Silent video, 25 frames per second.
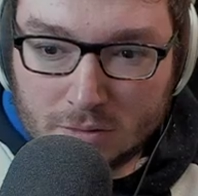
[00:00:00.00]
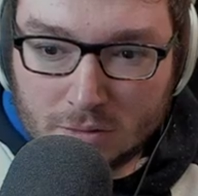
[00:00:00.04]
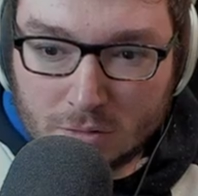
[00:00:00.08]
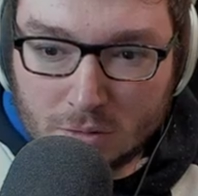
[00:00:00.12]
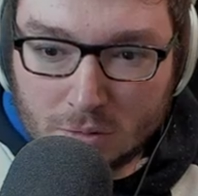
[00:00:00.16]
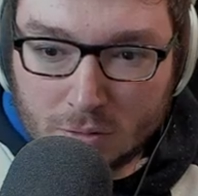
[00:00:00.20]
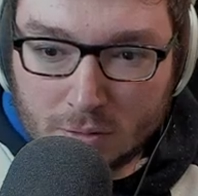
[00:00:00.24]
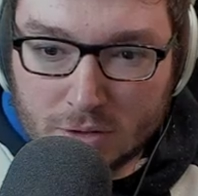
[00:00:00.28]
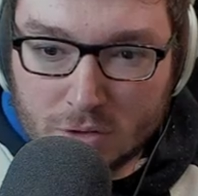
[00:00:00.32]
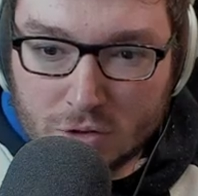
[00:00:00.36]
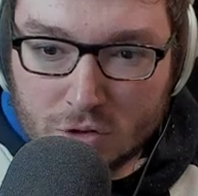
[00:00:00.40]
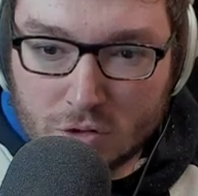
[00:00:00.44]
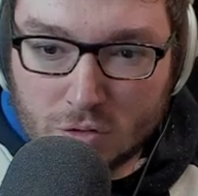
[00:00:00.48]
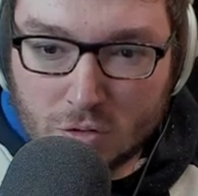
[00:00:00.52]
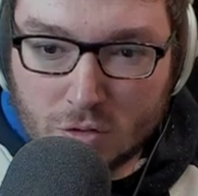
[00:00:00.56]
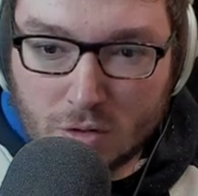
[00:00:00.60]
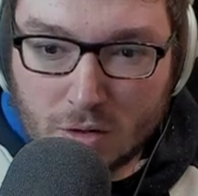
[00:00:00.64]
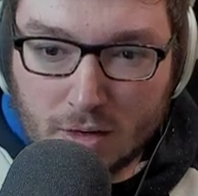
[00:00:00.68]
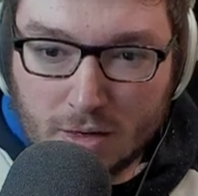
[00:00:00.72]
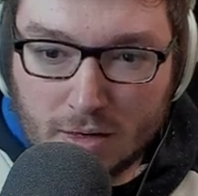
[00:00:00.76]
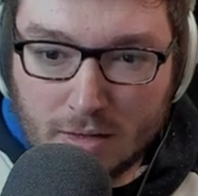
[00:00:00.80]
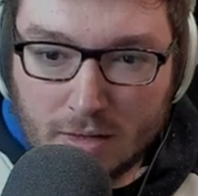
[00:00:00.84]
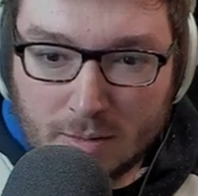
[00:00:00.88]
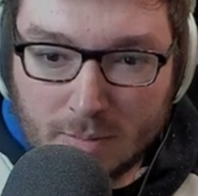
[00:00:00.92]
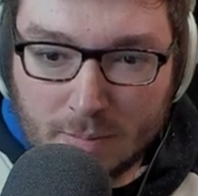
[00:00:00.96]
Greed
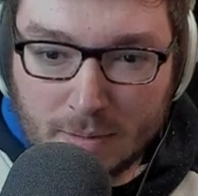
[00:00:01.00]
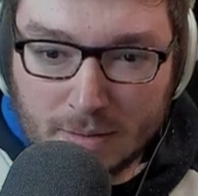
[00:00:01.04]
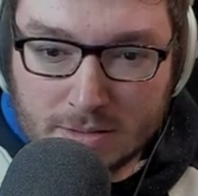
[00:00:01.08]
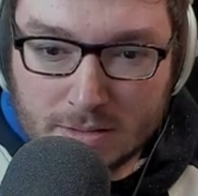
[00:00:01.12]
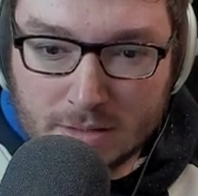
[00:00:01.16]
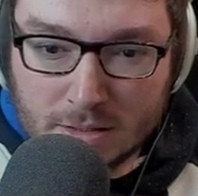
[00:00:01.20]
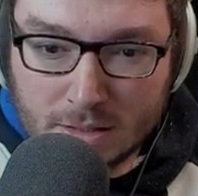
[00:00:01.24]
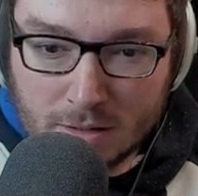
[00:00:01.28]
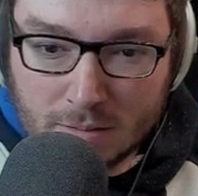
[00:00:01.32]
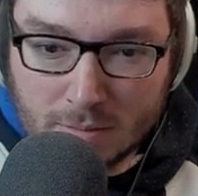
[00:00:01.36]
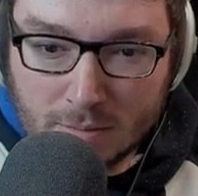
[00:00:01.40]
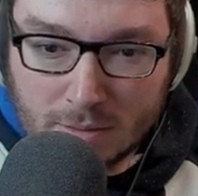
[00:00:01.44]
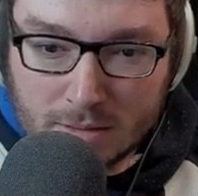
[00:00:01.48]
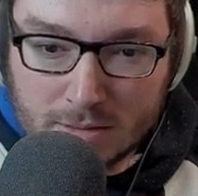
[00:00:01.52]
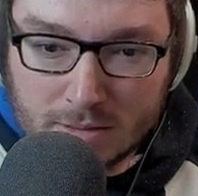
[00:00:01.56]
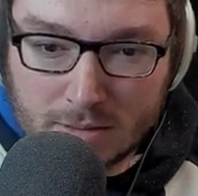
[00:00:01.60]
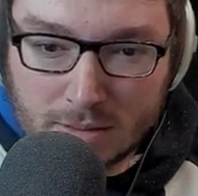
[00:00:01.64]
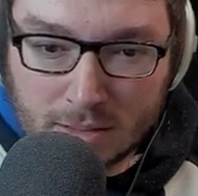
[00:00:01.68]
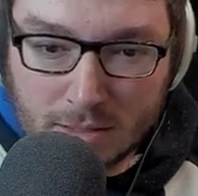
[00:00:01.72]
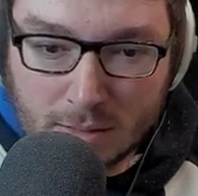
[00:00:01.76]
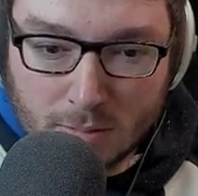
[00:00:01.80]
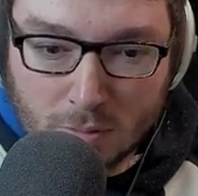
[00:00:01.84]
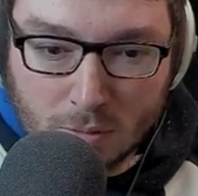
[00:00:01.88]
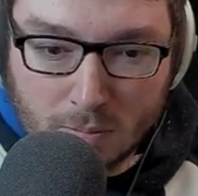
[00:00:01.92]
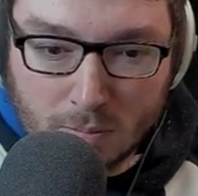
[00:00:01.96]
Shrine, that basically means I
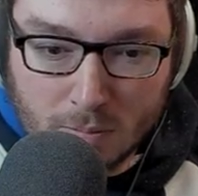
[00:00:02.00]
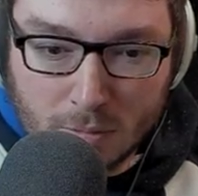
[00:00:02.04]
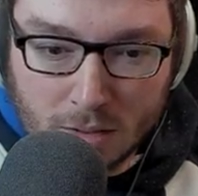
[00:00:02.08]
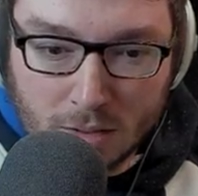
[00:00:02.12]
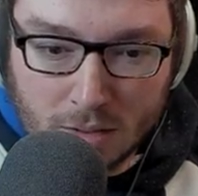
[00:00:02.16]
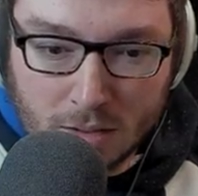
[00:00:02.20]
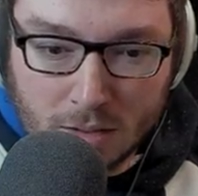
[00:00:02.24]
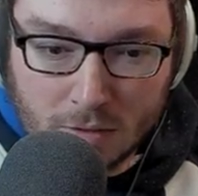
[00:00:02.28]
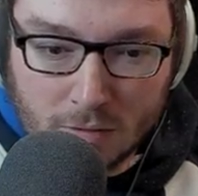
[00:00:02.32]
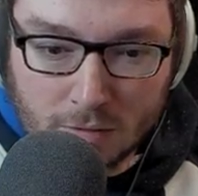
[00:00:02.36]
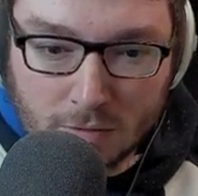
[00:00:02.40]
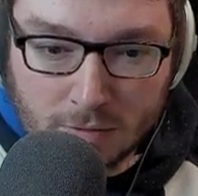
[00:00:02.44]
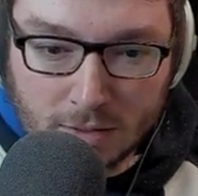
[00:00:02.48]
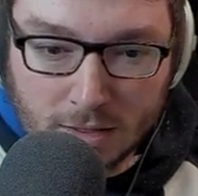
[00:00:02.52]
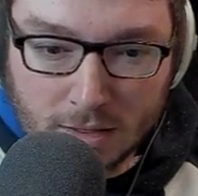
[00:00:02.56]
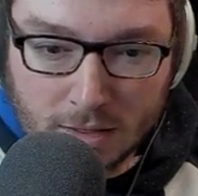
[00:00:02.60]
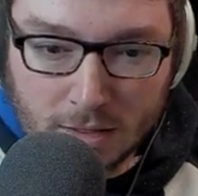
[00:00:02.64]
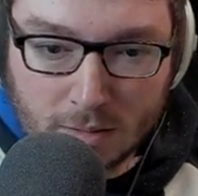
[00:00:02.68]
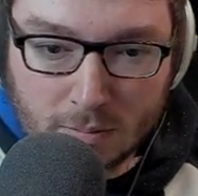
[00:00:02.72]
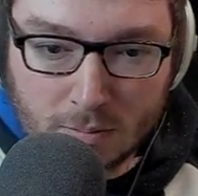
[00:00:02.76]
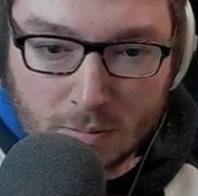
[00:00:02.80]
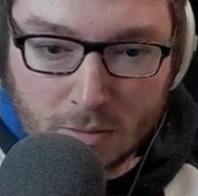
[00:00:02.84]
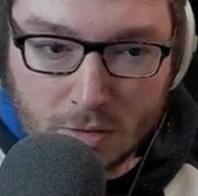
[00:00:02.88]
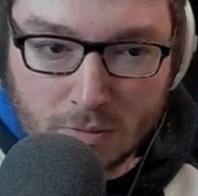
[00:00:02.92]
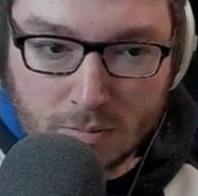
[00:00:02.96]
get more money after
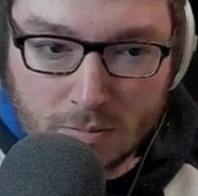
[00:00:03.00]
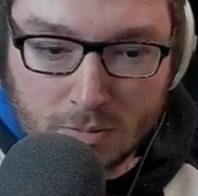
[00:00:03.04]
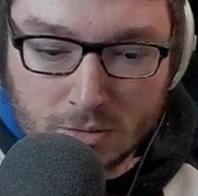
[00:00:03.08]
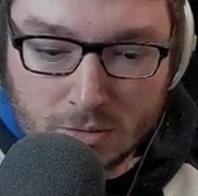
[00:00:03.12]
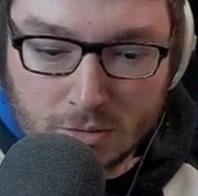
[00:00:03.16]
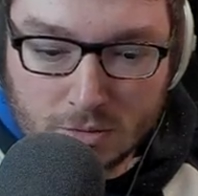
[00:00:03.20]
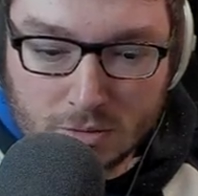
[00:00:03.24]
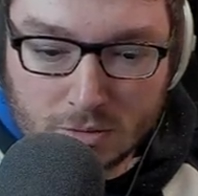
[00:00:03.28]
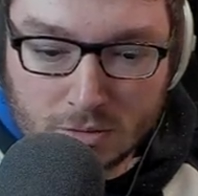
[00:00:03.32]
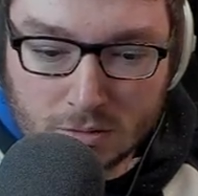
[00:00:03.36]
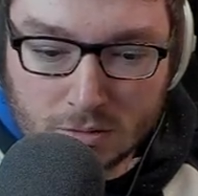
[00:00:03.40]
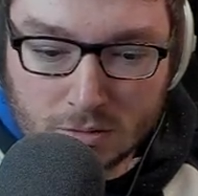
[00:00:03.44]
hitting mobs.